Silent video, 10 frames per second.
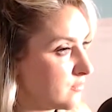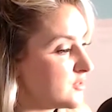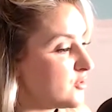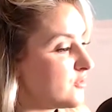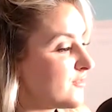
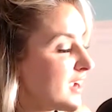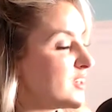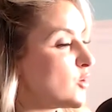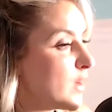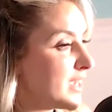to find
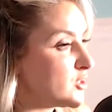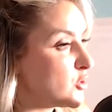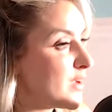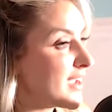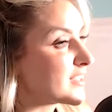a way
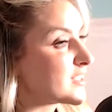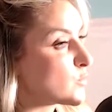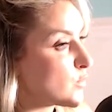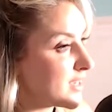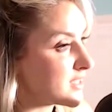to
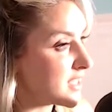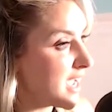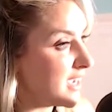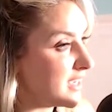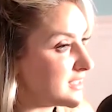express
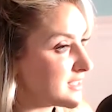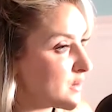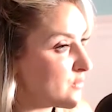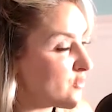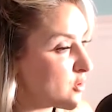that in
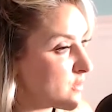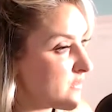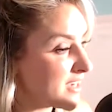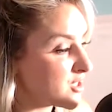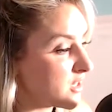some form or
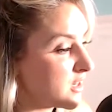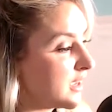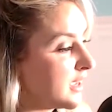fashion.